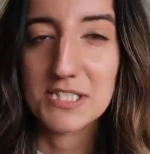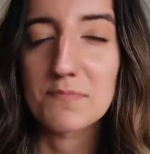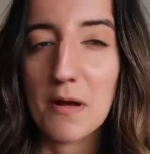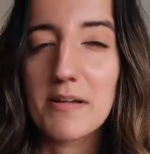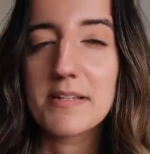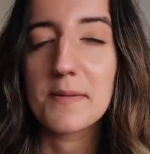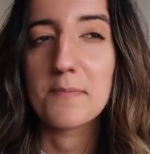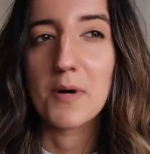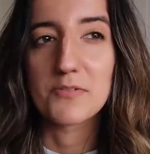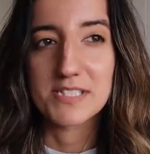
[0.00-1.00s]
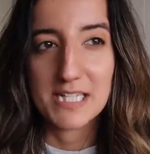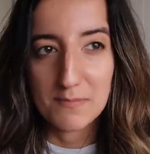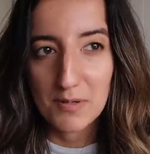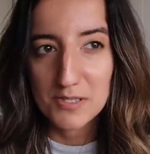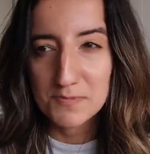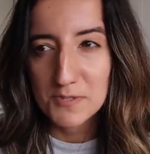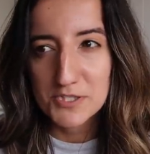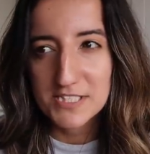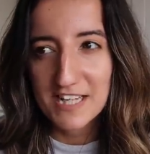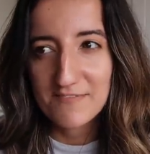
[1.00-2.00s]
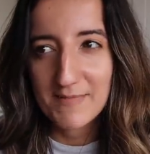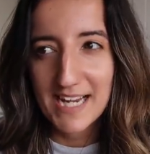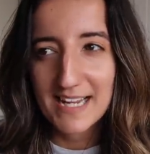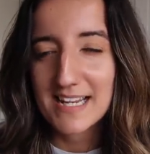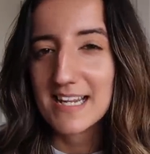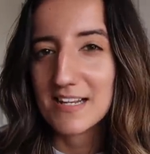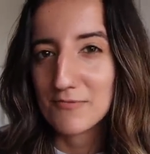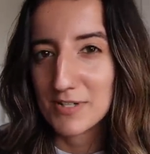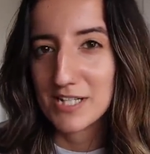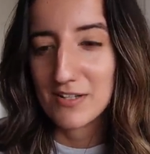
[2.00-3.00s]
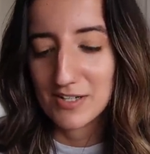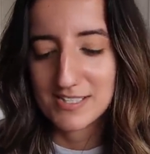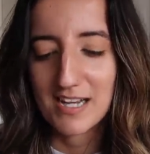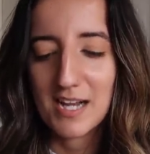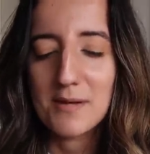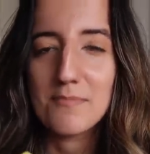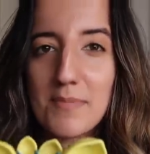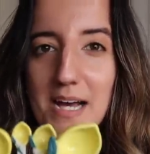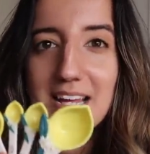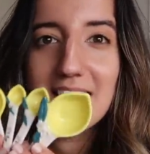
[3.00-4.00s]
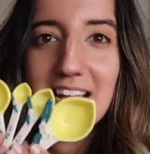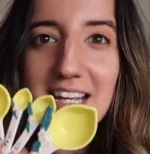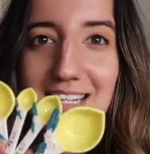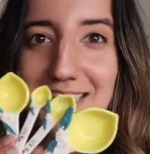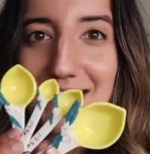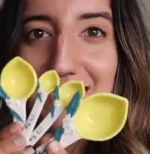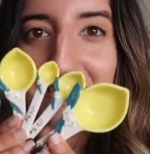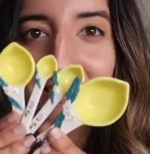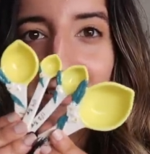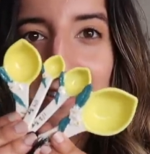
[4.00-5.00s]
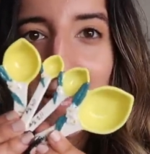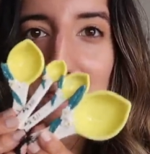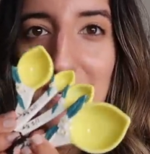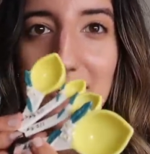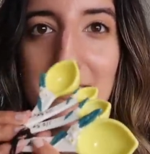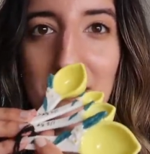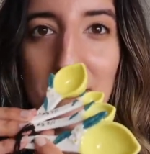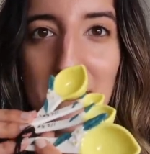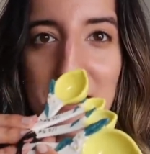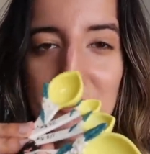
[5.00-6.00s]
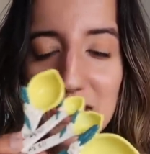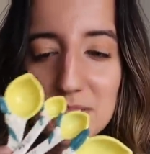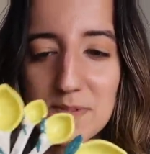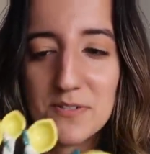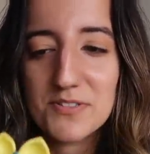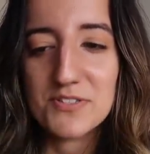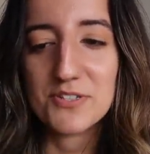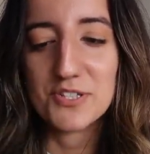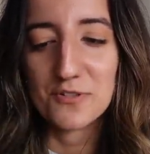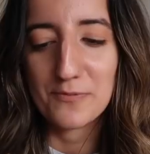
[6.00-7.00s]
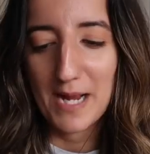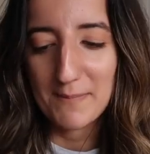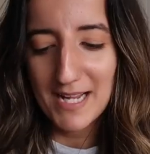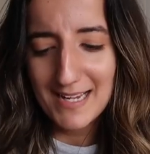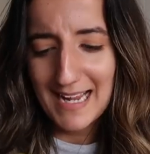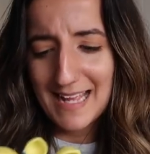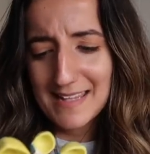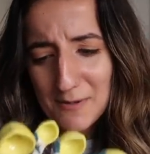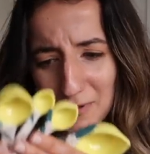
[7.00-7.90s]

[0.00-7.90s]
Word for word: is probably the most impulse purchase I've made in a really long time, but it's these Little Lemon measuring spoons. They're ceramic and they